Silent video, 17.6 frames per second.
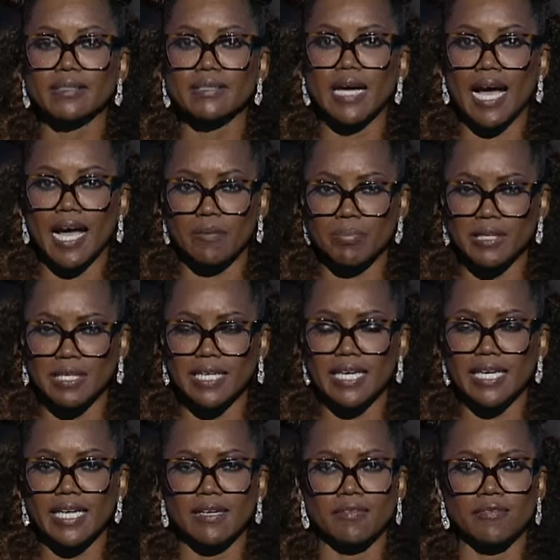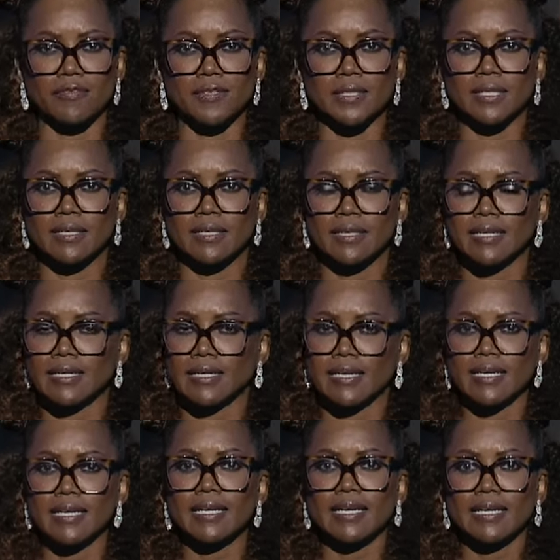I believe,
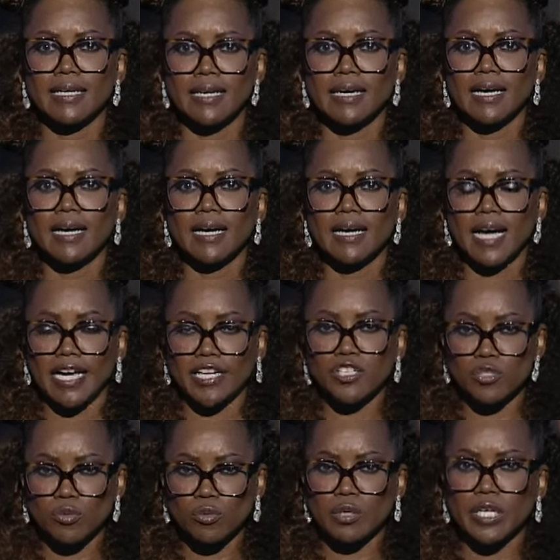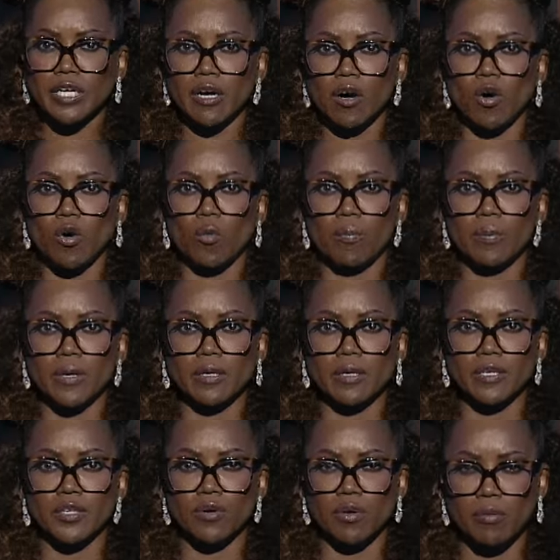I truly hope
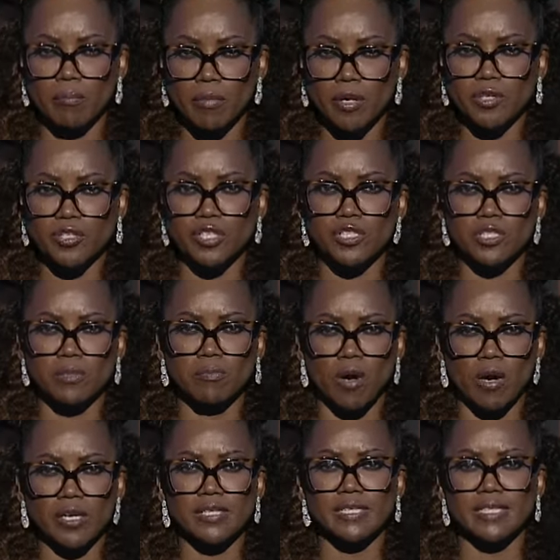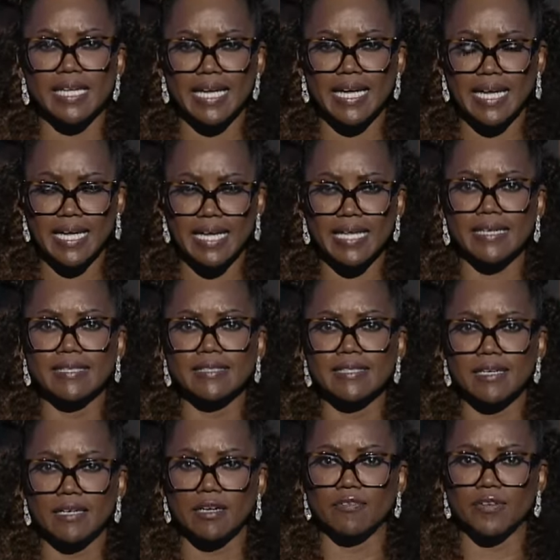your emergence marks the
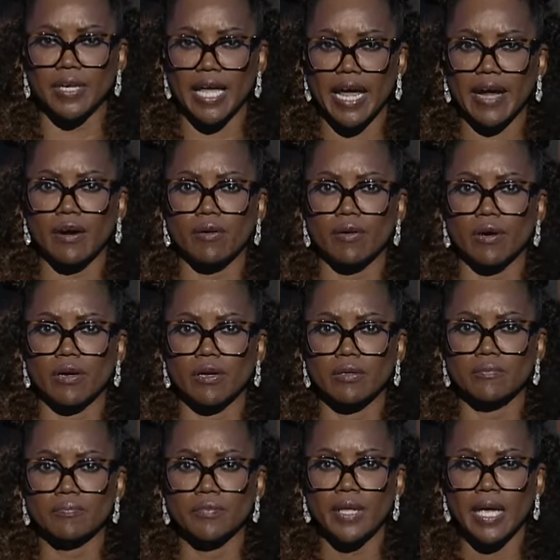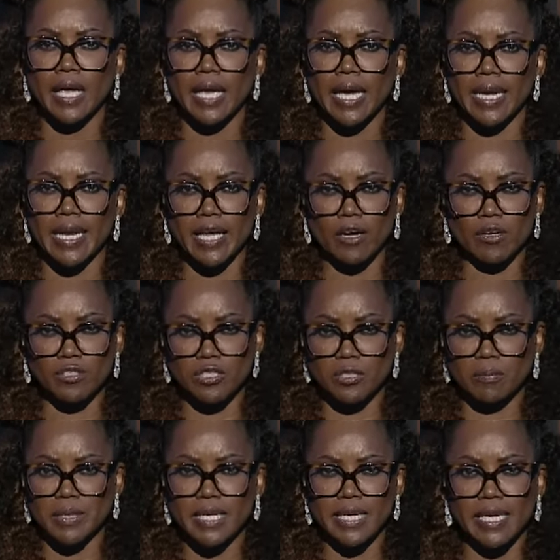end of an era and heralds the
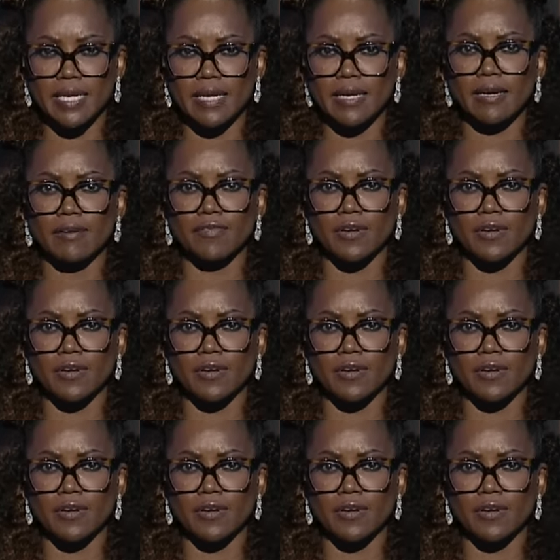beginning of